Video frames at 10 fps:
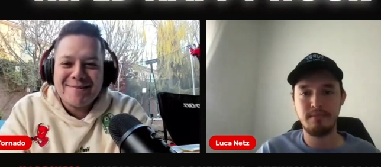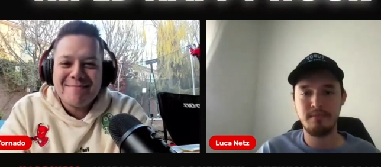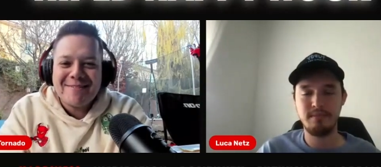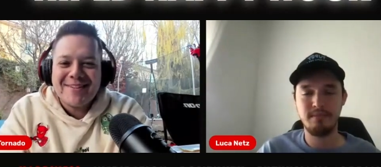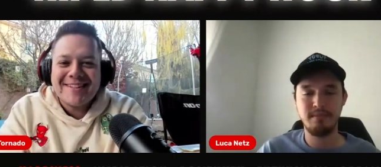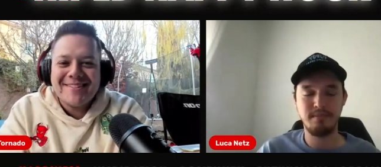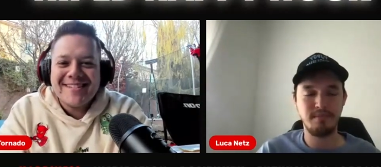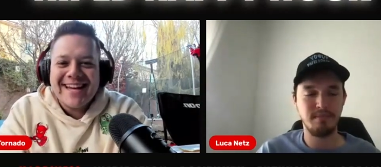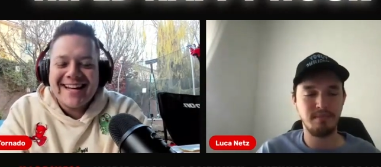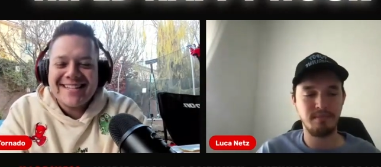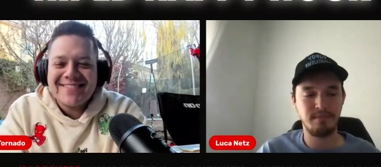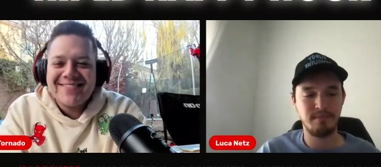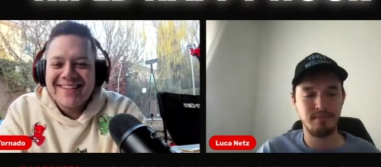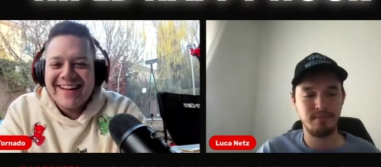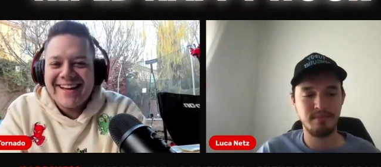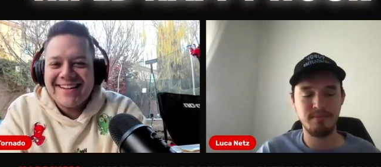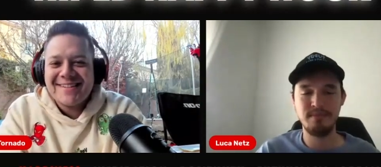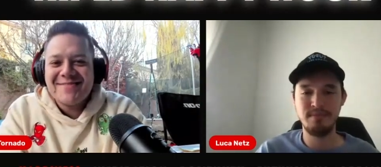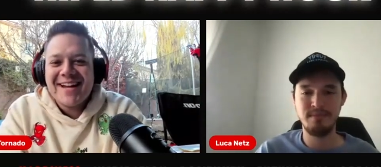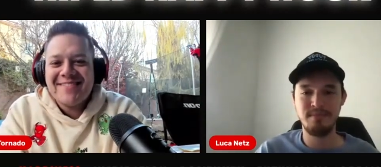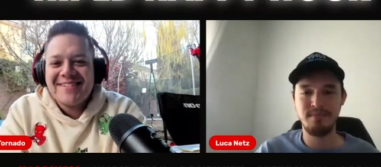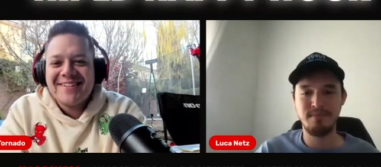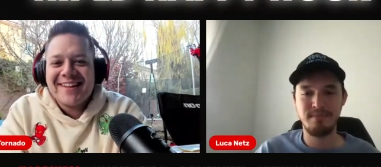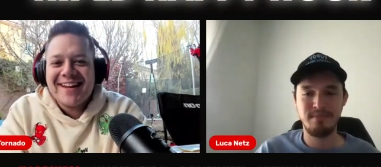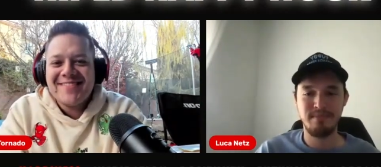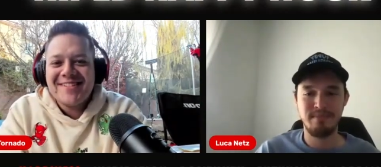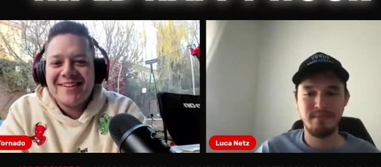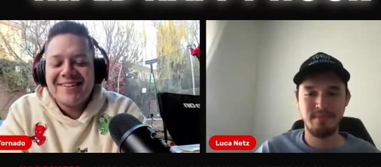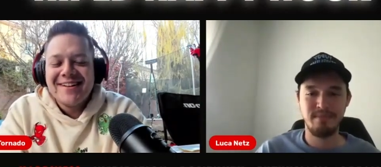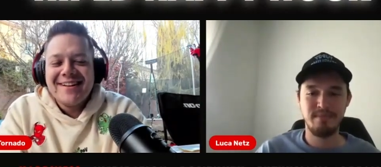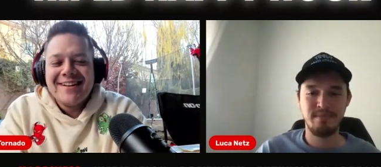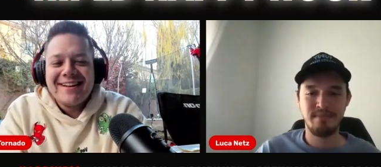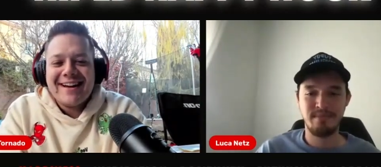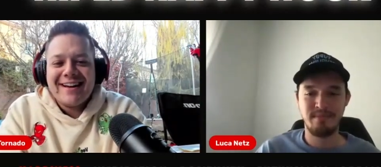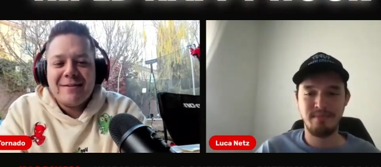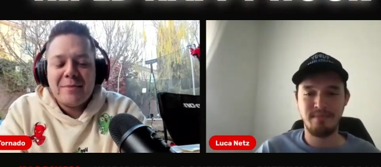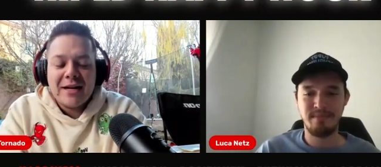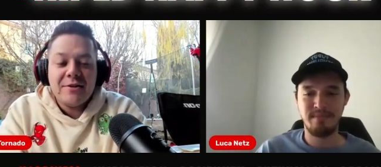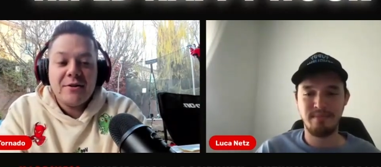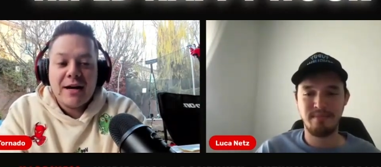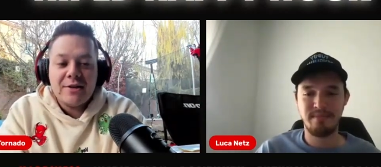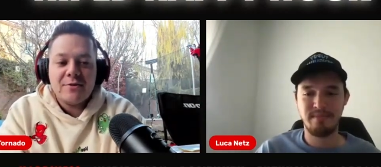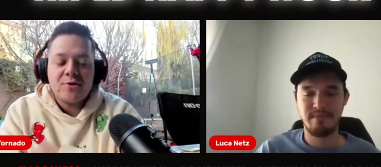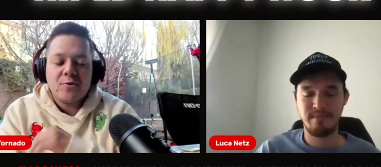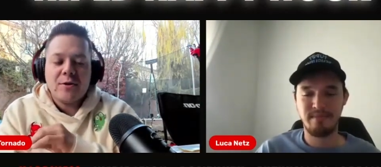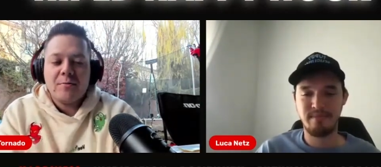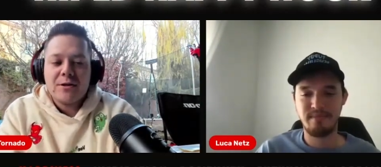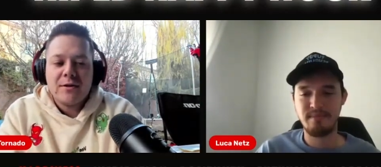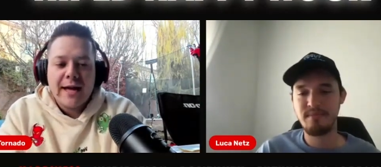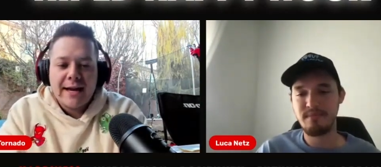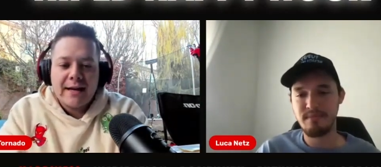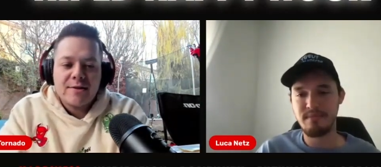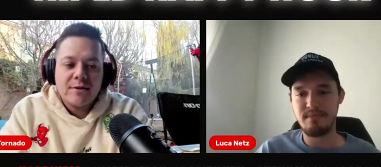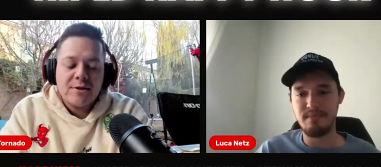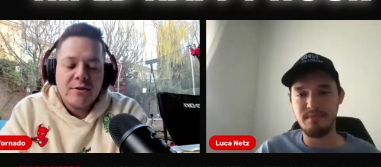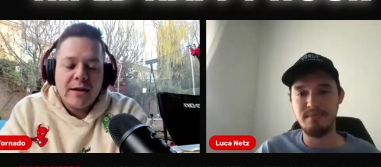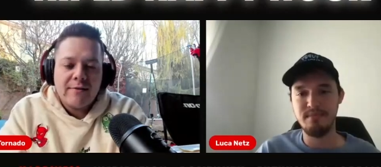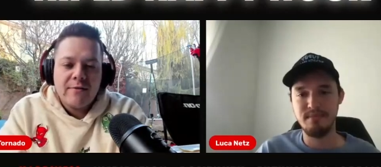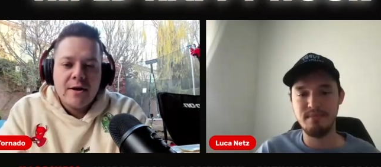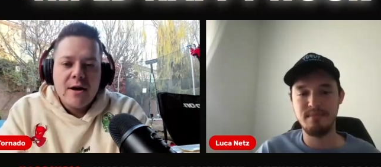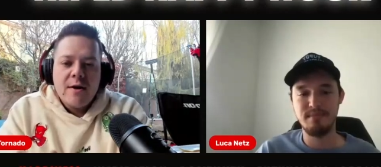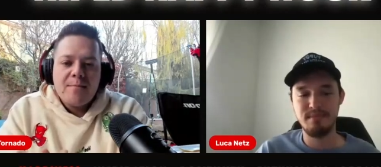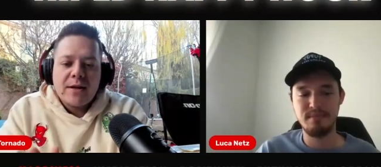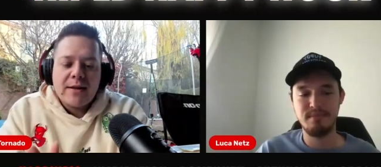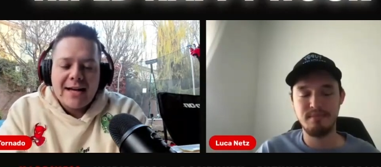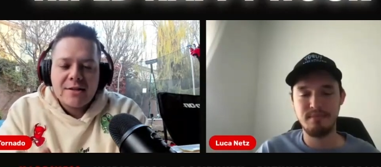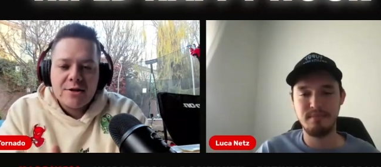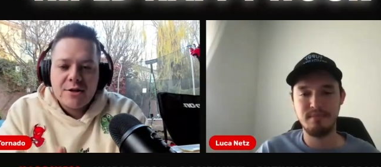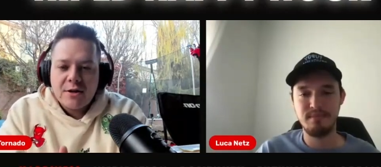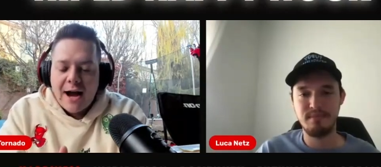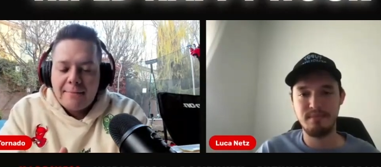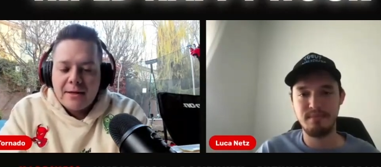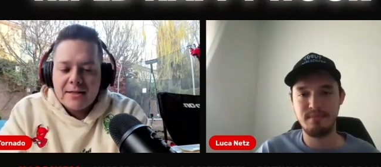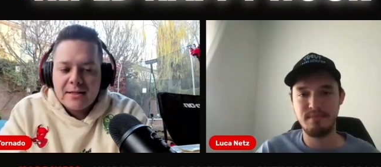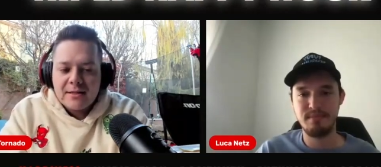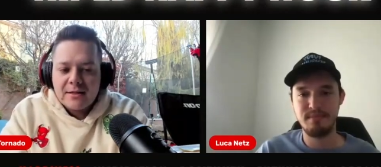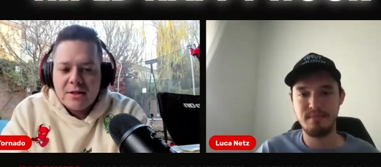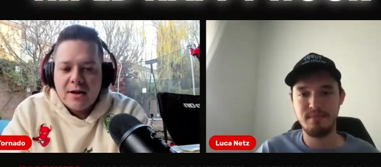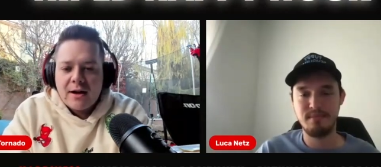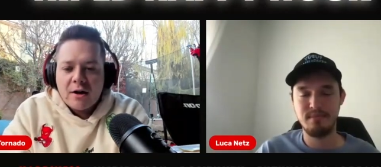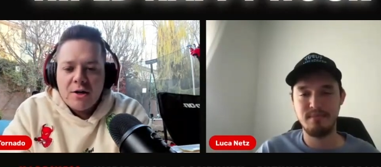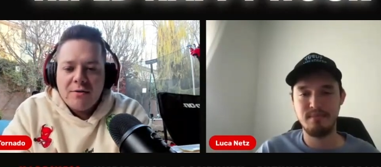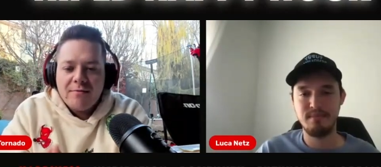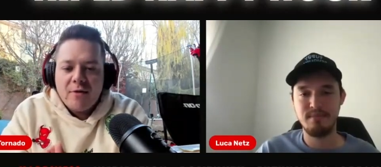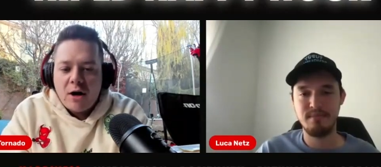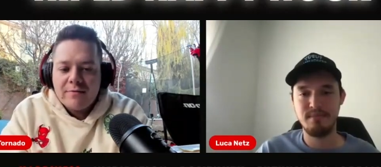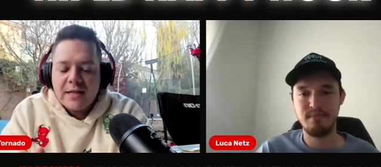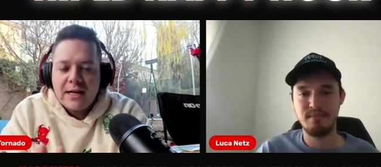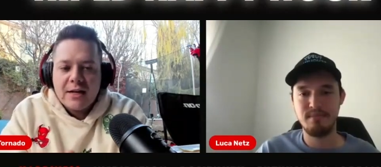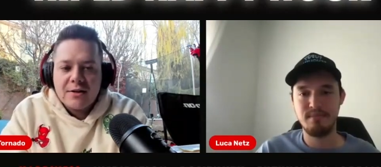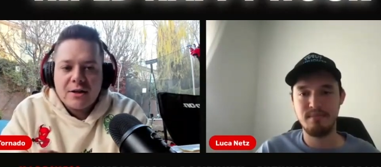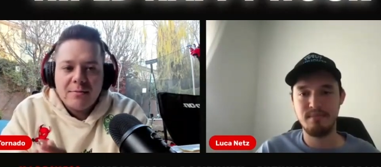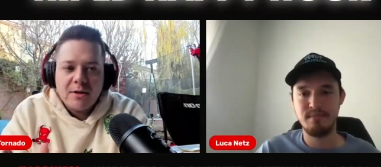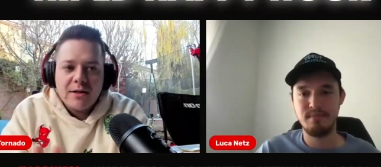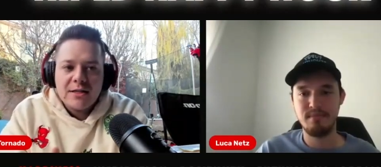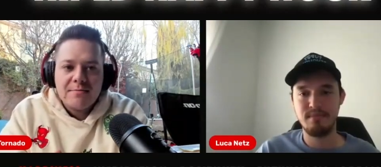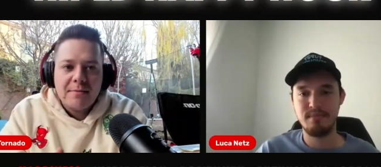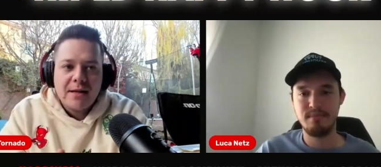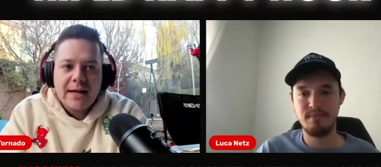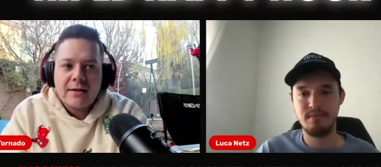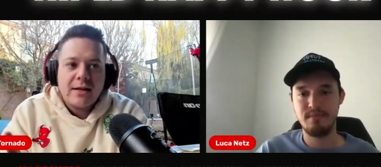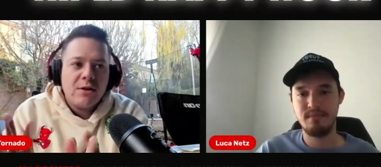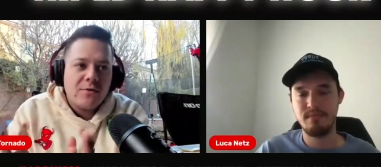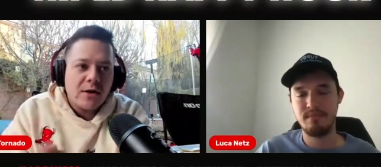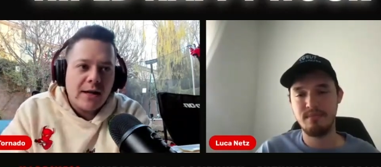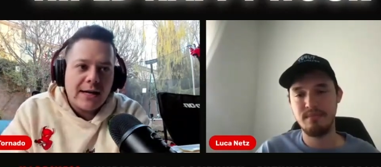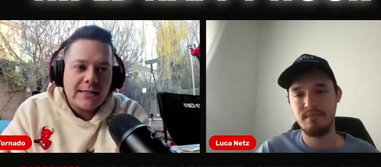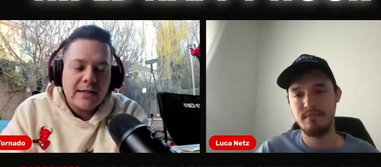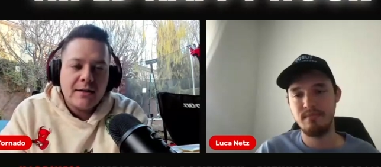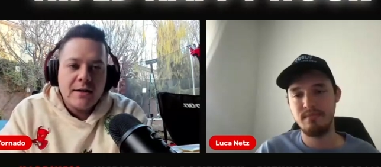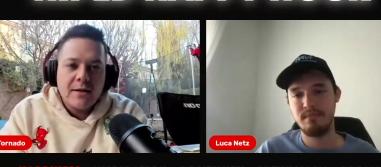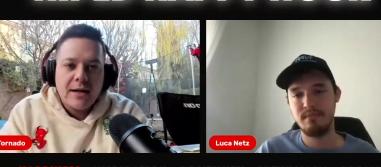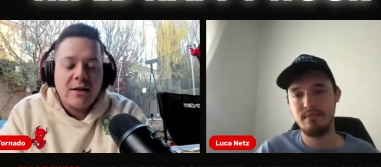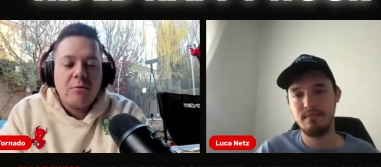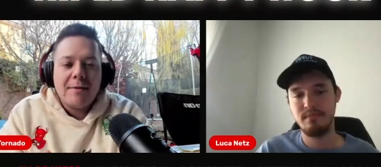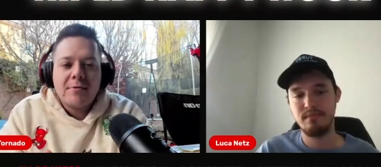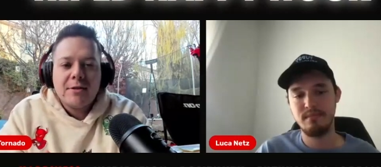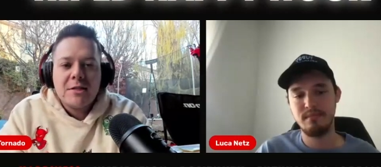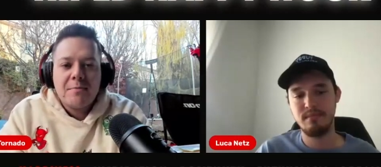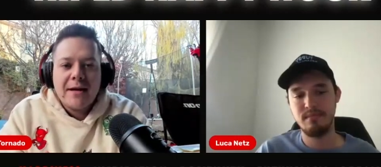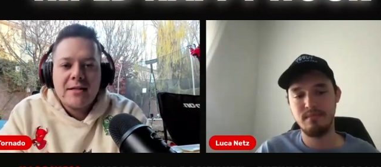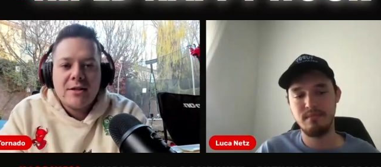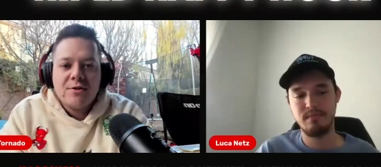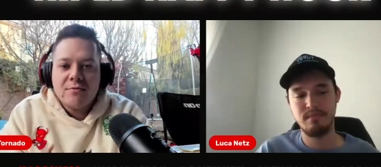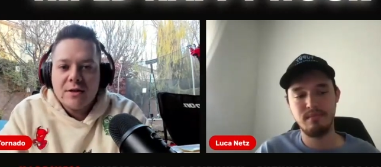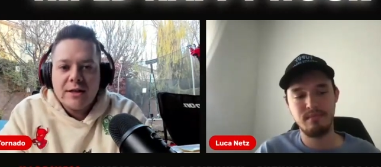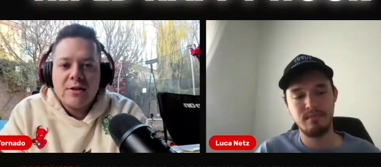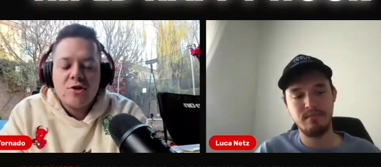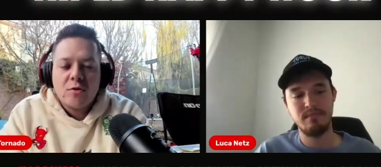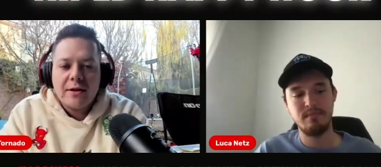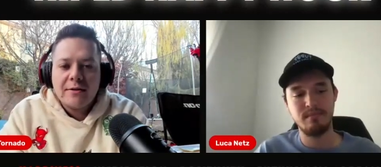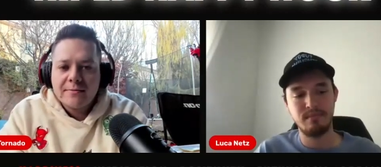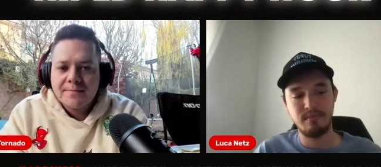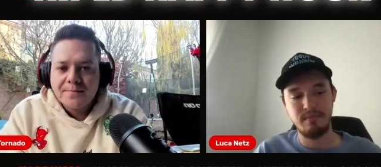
Speaker 1: a little bit of enthusiasm uh, sometimes in your life. So, uh, but I do I do enjoy with that answer that you gave. The last question under happiness is: Do you, are you involved in any other communities, maybe like that you've collected in the Web three space that you really enjoy?